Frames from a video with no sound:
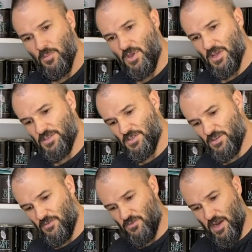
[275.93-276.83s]
because this
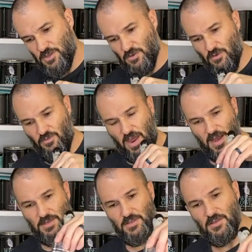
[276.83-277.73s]
stuff dries so
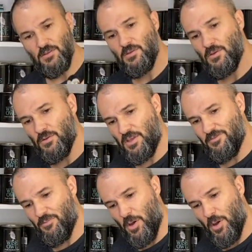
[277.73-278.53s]
fast, you'll leave